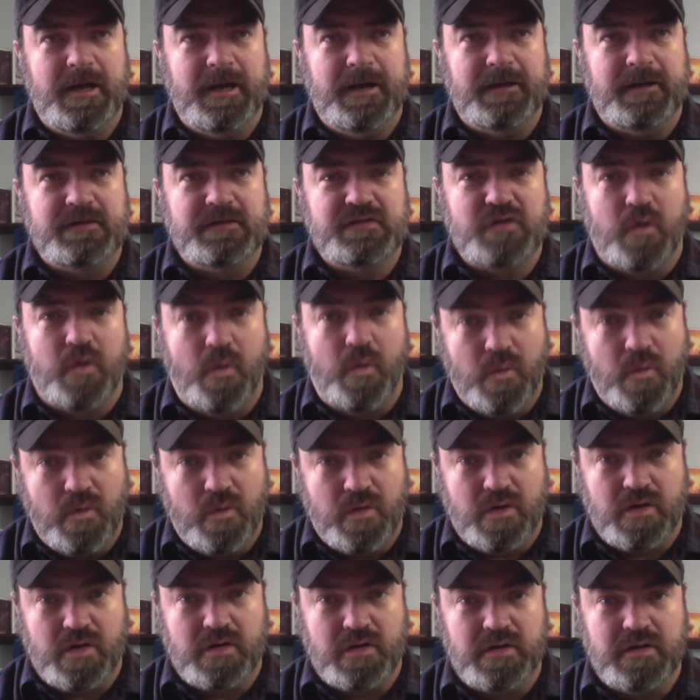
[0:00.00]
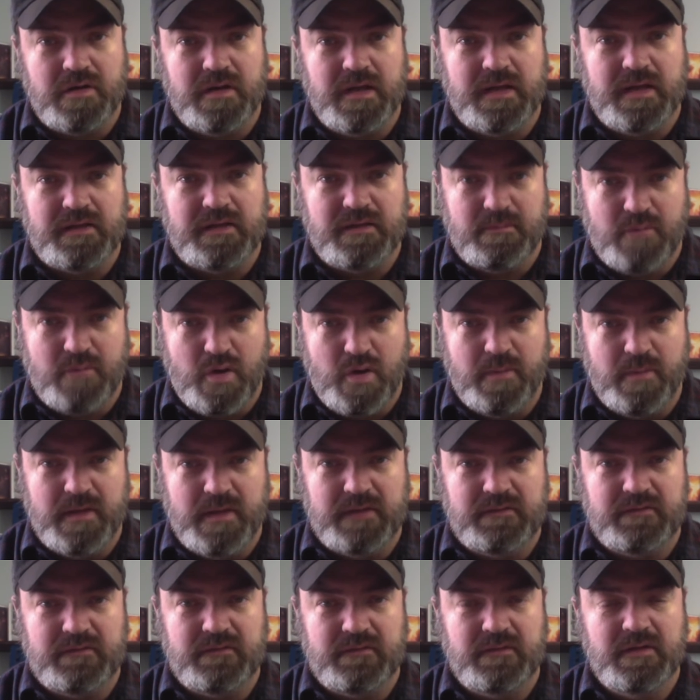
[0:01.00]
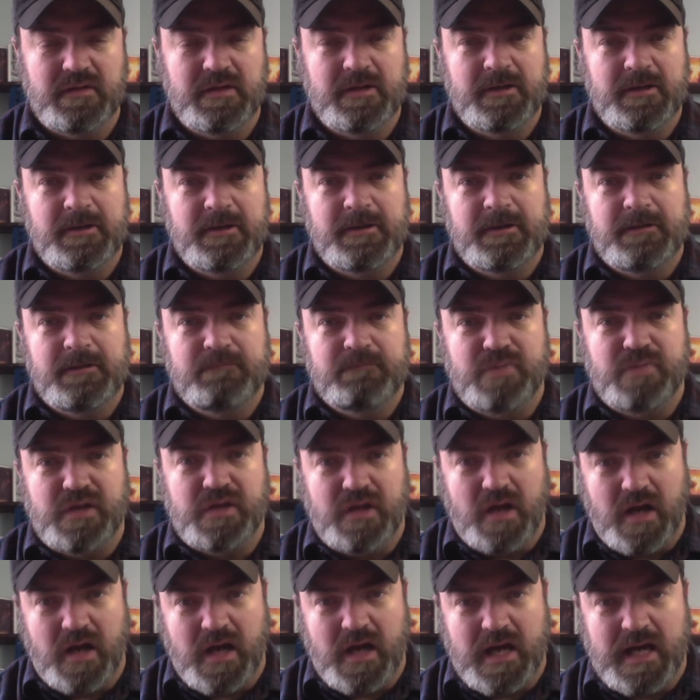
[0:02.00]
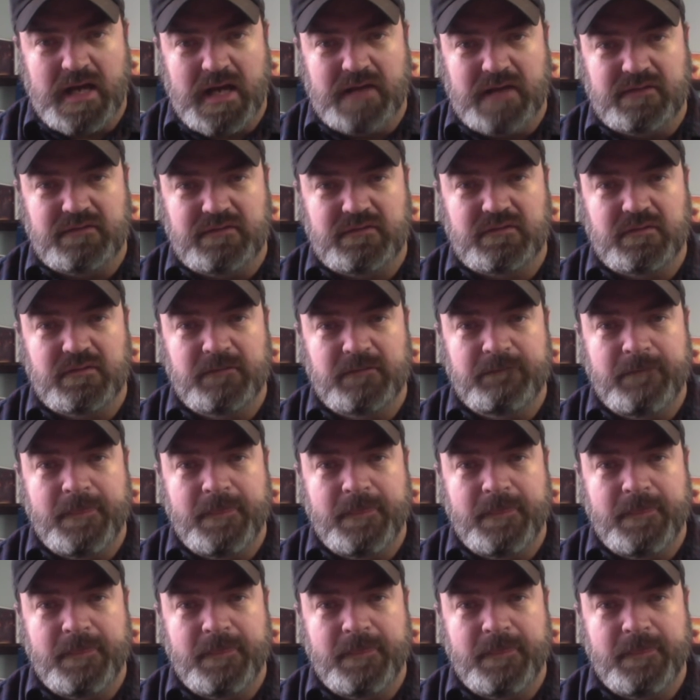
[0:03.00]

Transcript: torn at the moment because